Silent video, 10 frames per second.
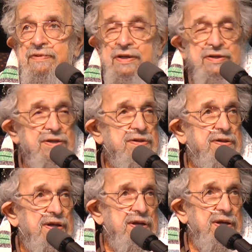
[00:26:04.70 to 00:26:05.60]

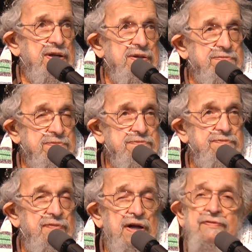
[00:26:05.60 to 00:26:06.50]
traditions
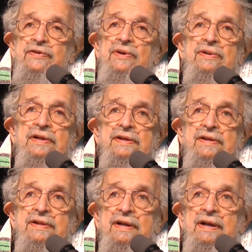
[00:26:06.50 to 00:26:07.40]
have told
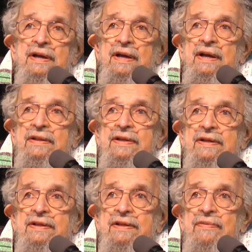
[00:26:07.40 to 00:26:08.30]
us
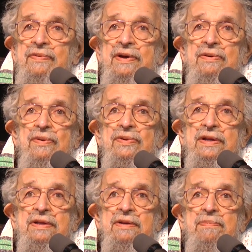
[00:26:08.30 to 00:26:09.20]
that we are
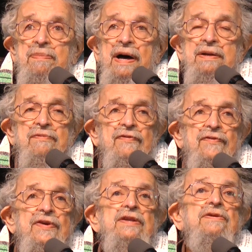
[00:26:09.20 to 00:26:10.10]
only the
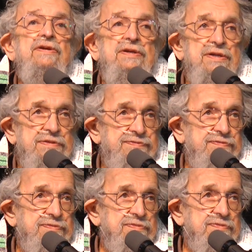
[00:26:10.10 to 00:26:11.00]
bottom feeder
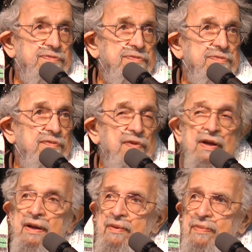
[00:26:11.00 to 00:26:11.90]

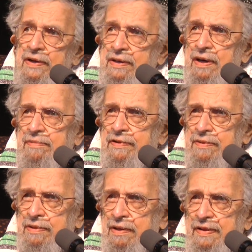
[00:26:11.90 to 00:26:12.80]
when it comes
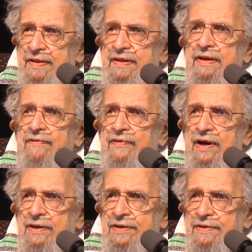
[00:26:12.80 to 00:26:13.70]
to the sea of
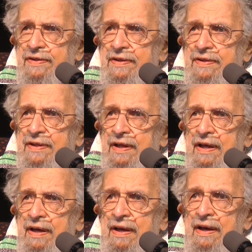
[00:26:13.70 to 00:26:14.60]
consciousness,
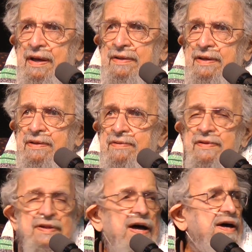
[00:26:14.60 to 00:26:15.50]
and that there
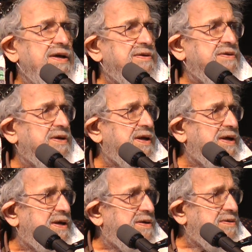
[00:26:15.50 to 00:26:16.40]
is higher
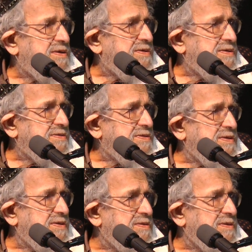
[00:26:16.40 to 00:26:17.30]
and higher
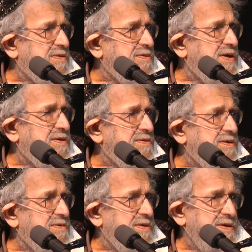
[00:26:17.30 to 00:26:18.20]
and greater
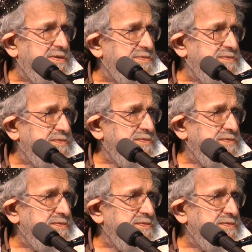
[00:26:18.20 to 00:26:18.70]
and greater.